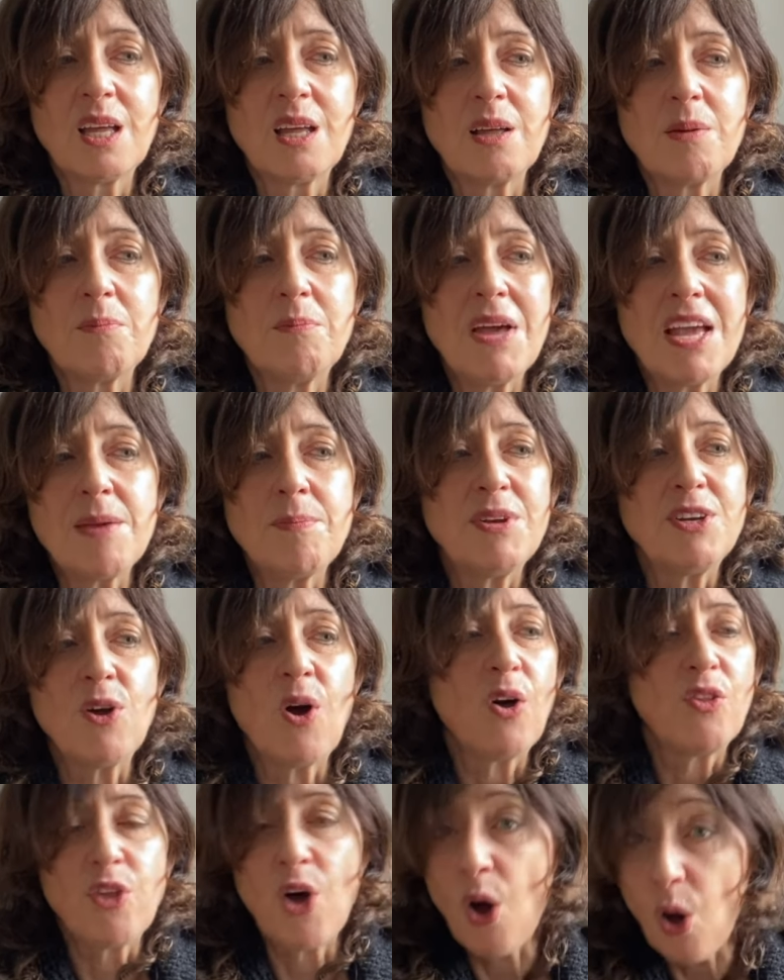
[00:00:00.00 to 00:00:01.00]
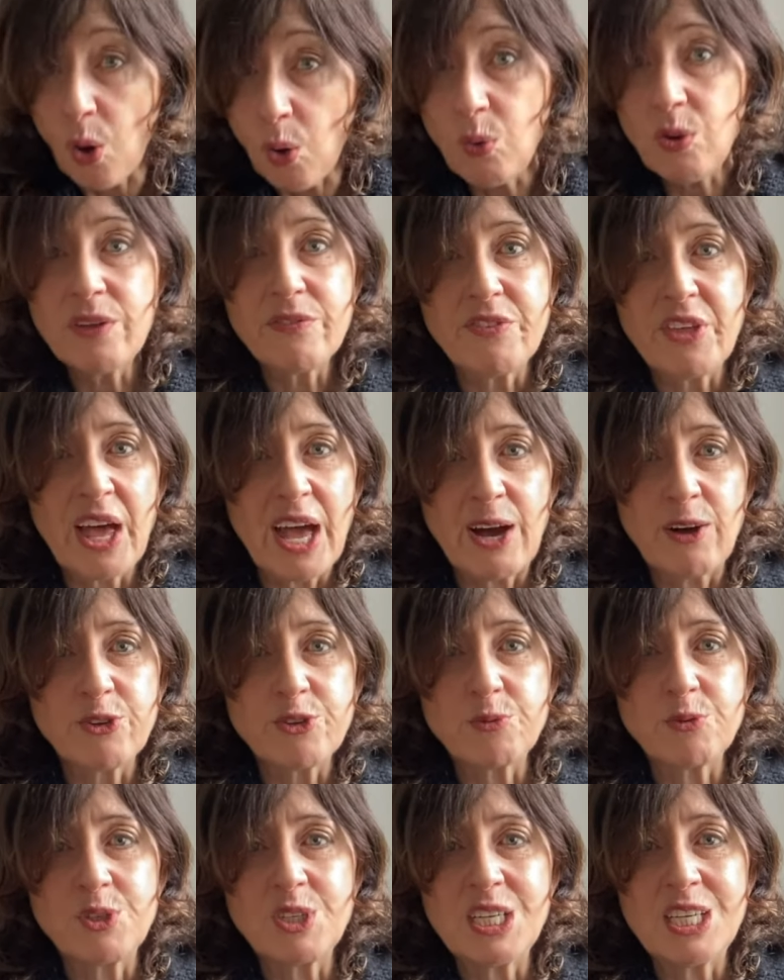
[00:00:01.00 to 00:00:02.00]
maybe not the whole of the
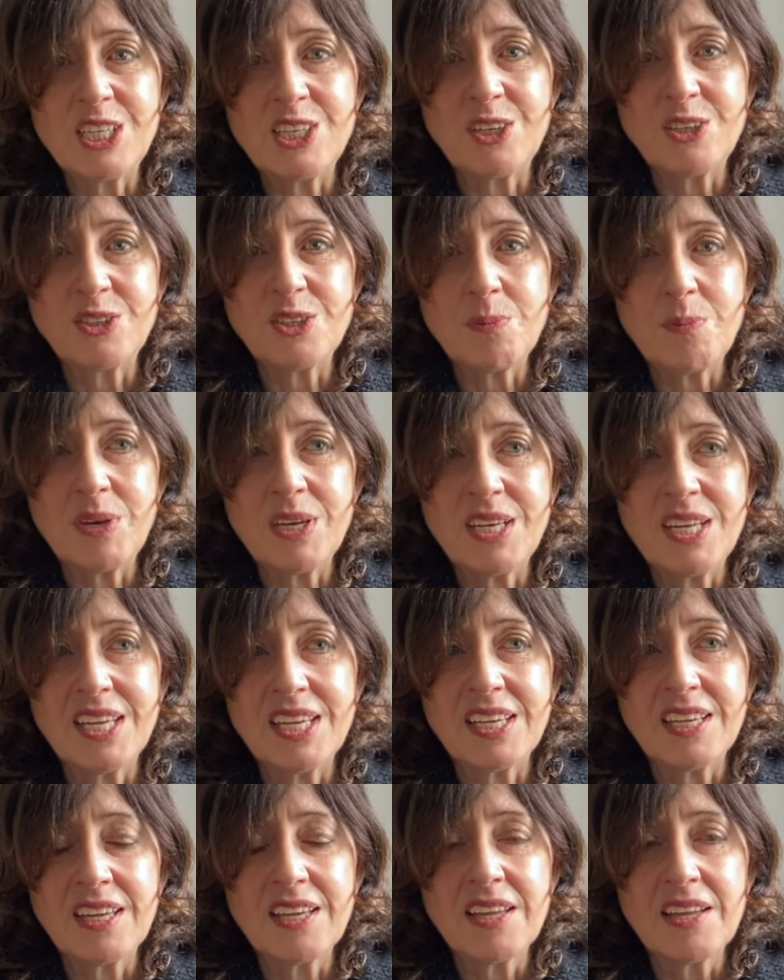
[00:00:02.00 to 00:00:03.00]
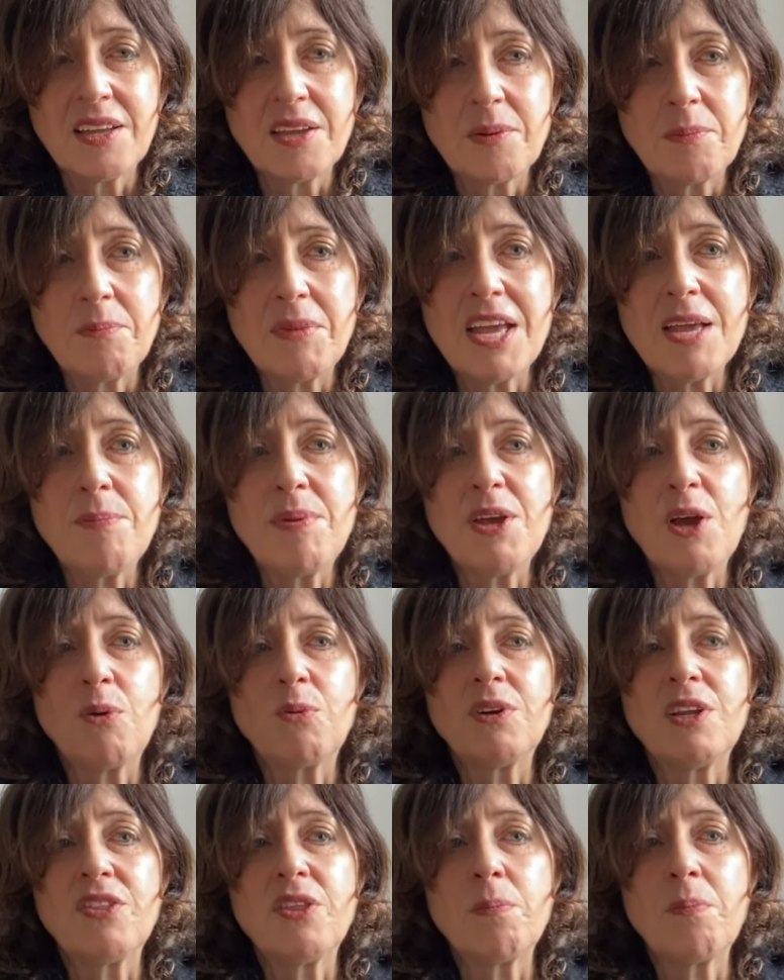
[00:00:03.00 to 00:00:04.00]
house would need underpinning, maybe
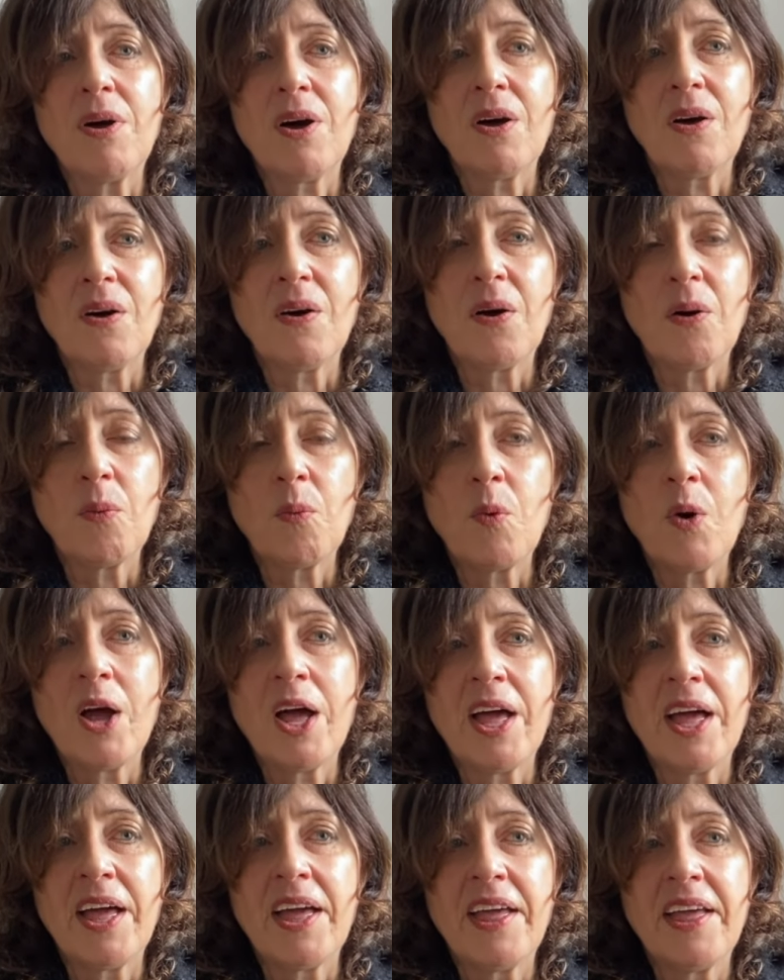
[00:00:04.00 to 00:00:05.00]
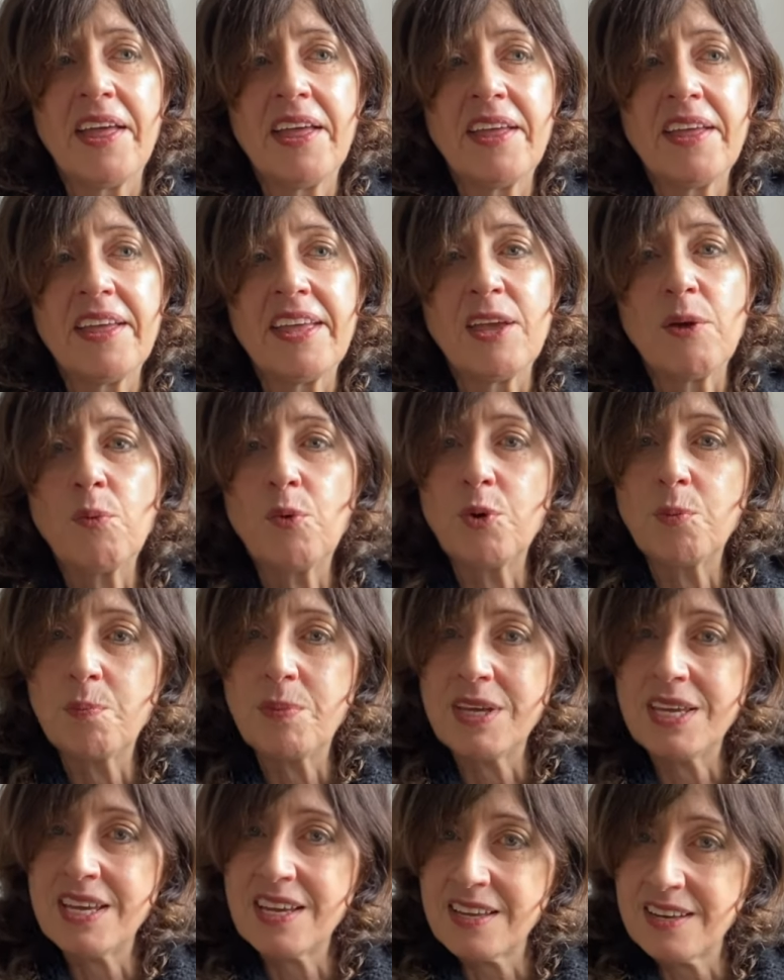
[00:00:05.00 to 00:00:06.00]
only the part where it would
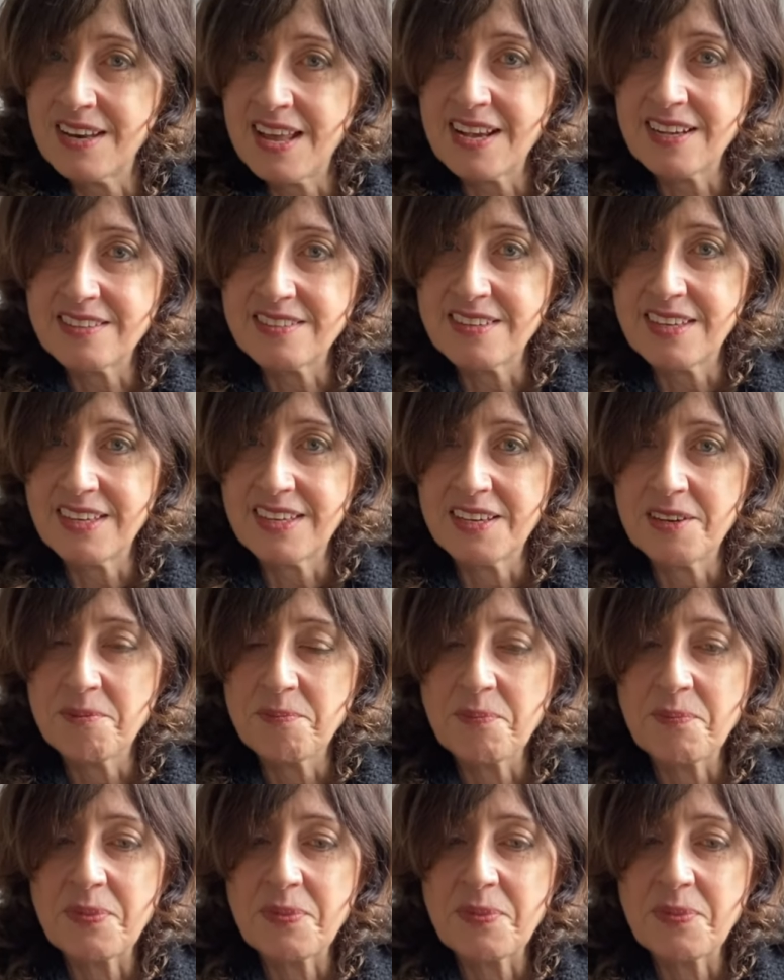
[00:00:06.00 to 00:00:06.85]
be connecting.